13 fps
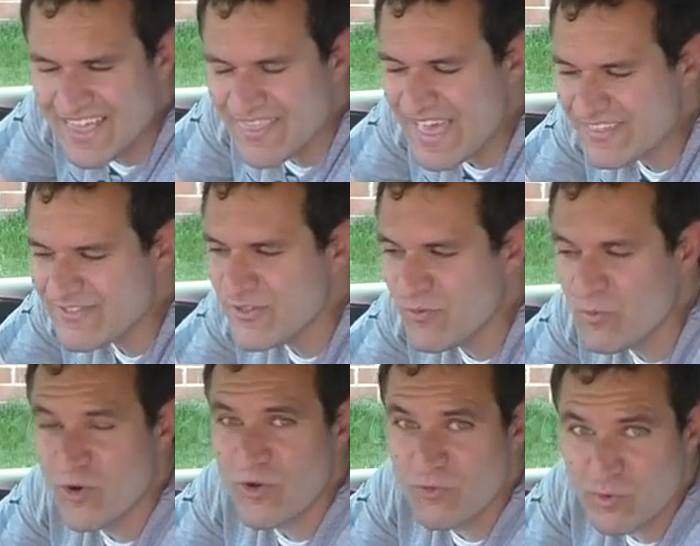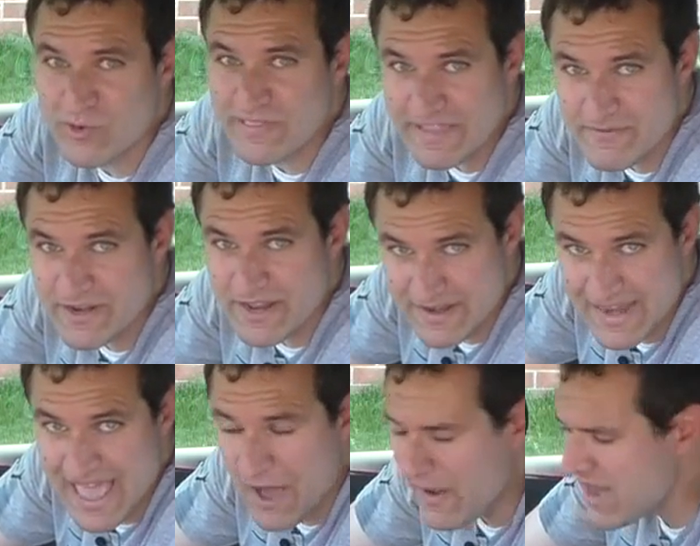That's the world we're living
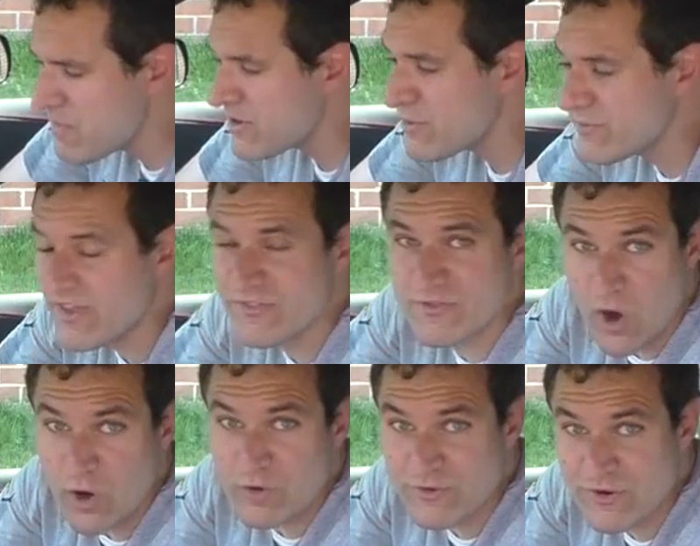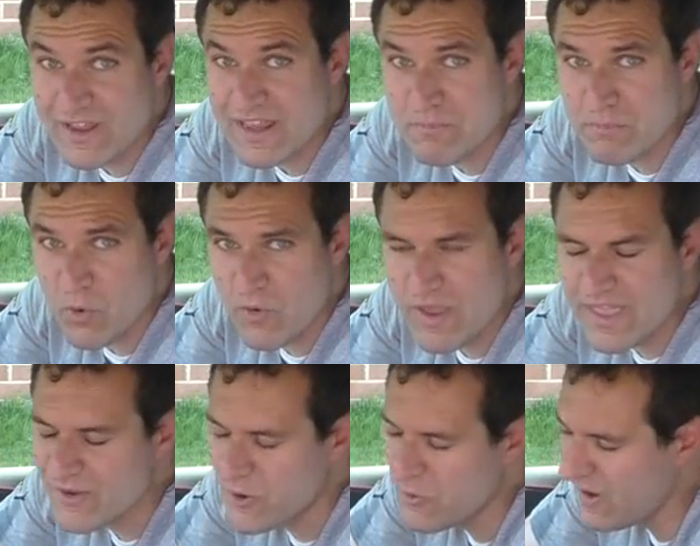in now. Anybody who says cars are getting
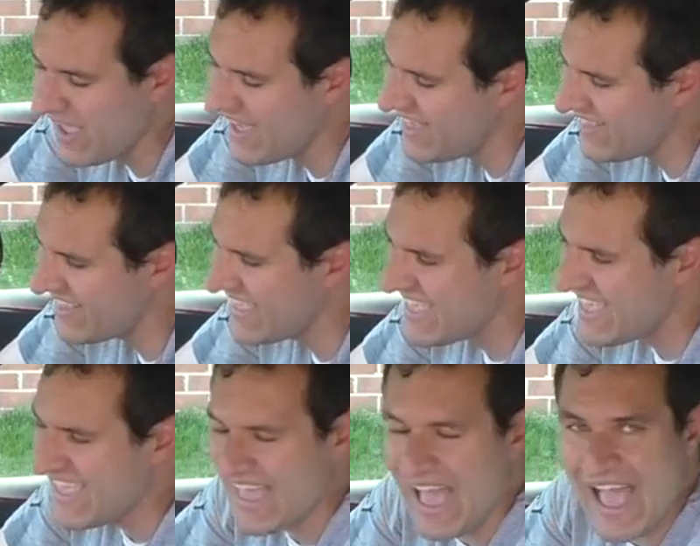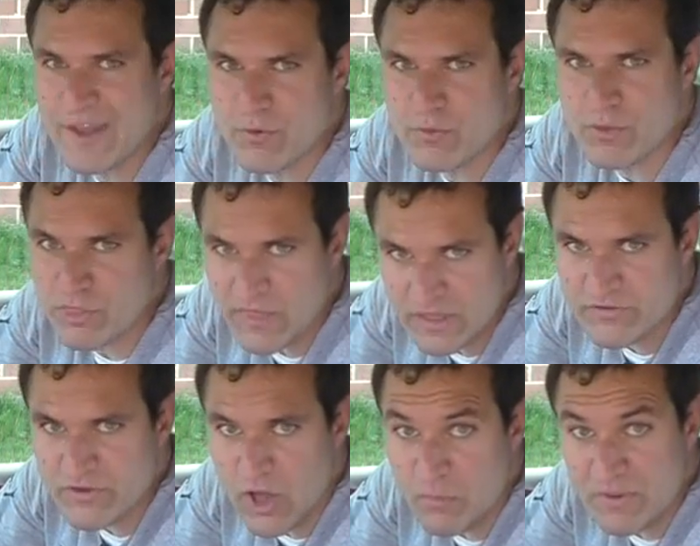boring, well, I don't
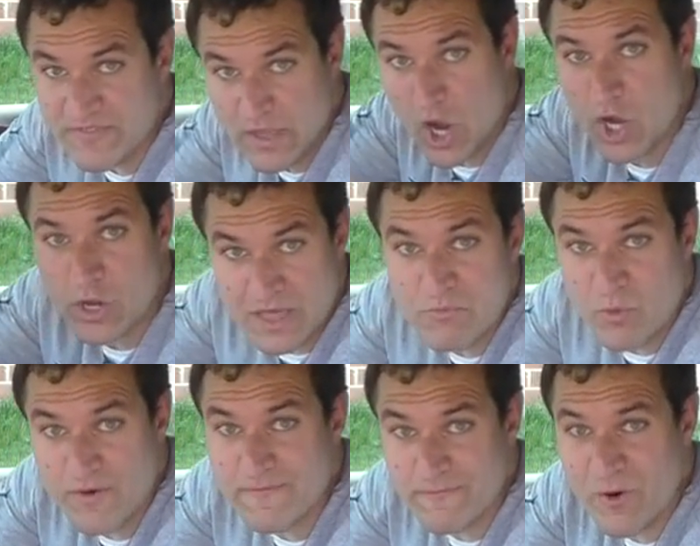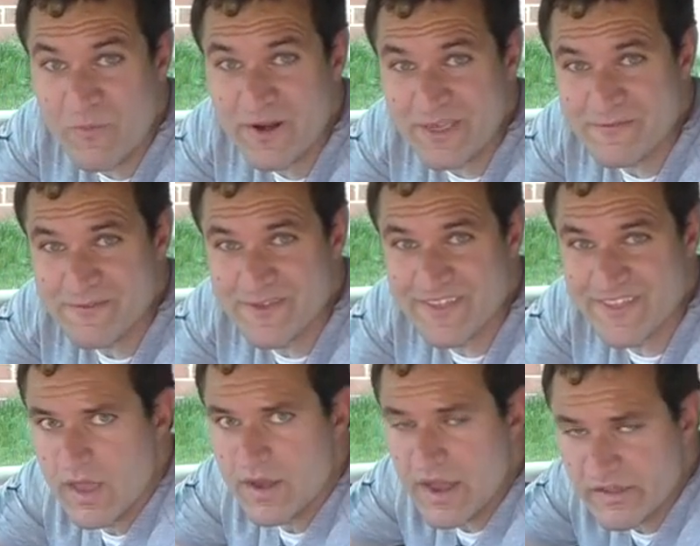think so, but they are getting more informative.
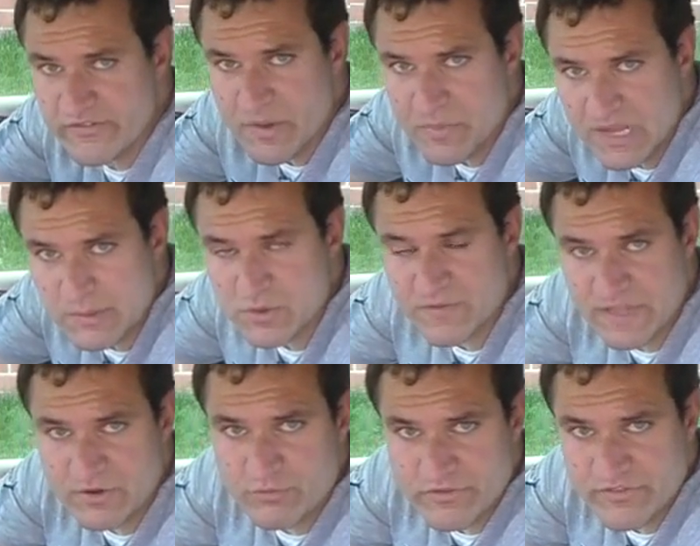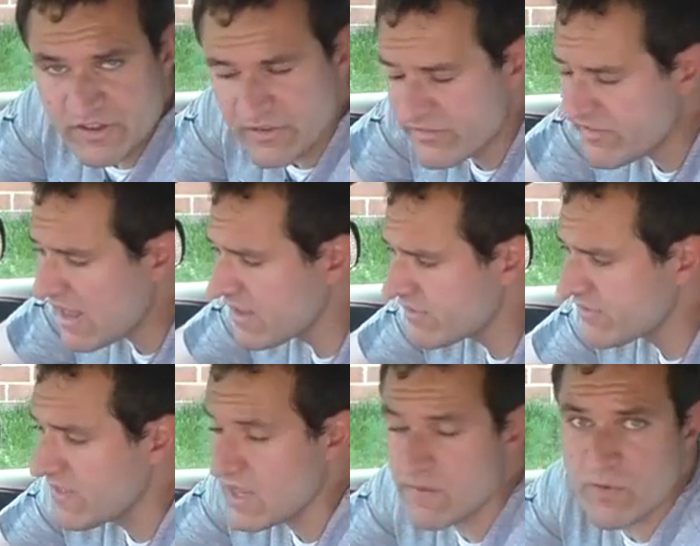Next up, a couple of interesting
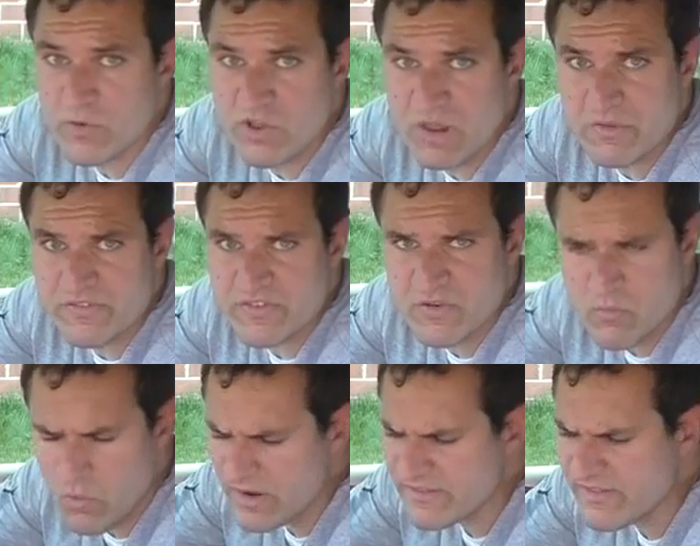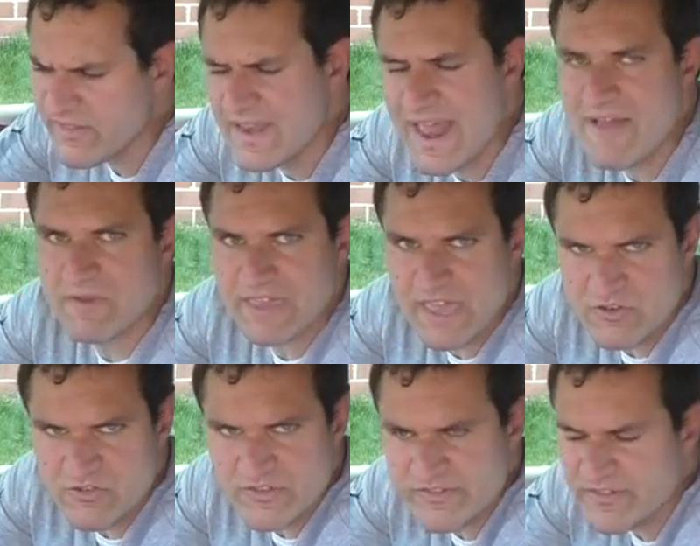settings in the infotainment system. One is in the
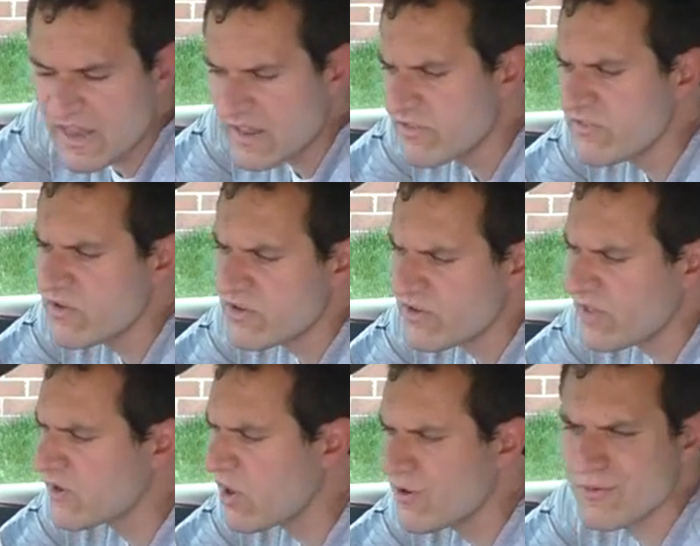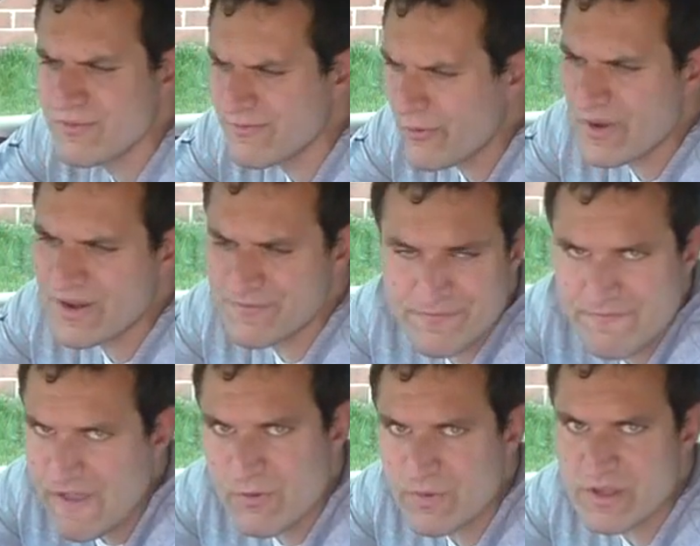navigation settings. You can tell the car to avoid
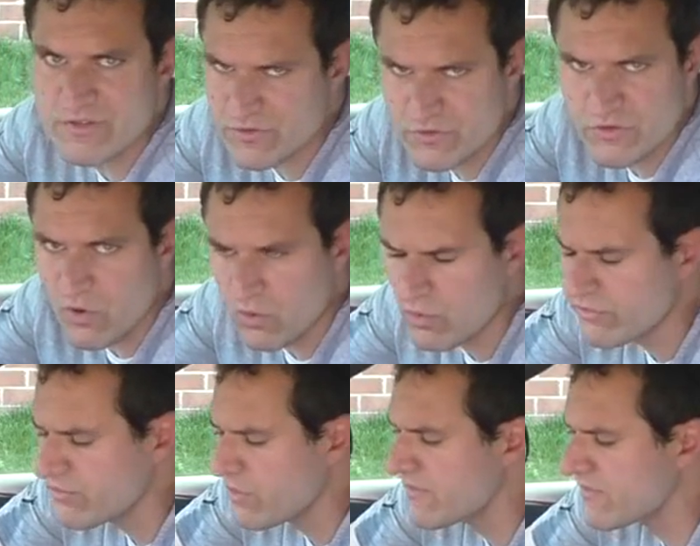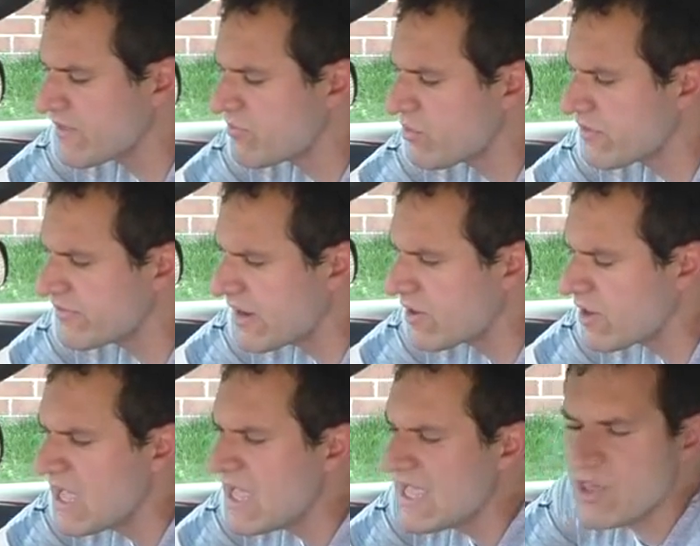ferries or tolls or whatever. That's pretty standard.